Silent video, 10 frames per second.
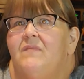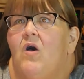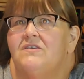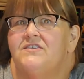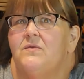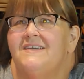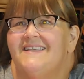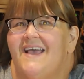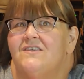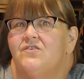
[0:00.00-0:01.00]
also
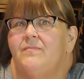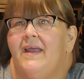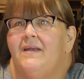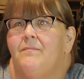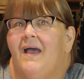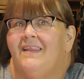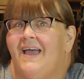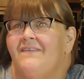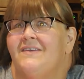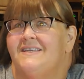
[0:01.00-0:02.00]
exacerbated by
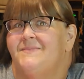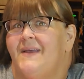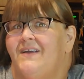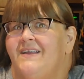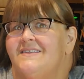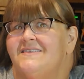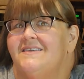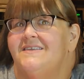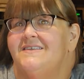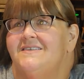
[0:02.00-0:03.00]
life
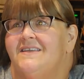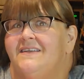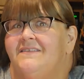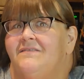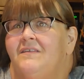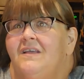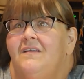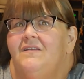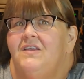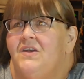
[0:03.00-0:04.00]
experiences and,
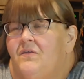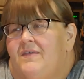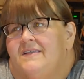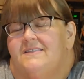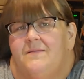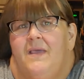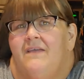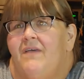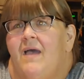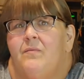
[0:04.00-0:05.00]
you know, things that may
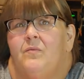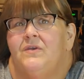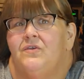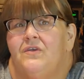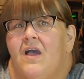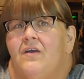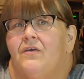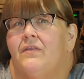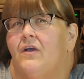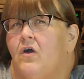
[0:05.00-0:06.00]
have happened when you're
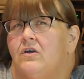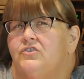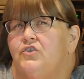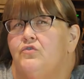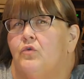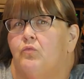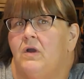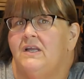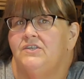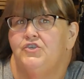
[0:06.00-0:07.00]
younger that cause you to
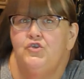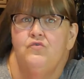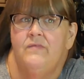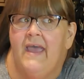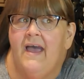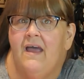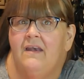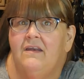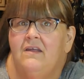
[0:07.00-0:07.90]
run to that.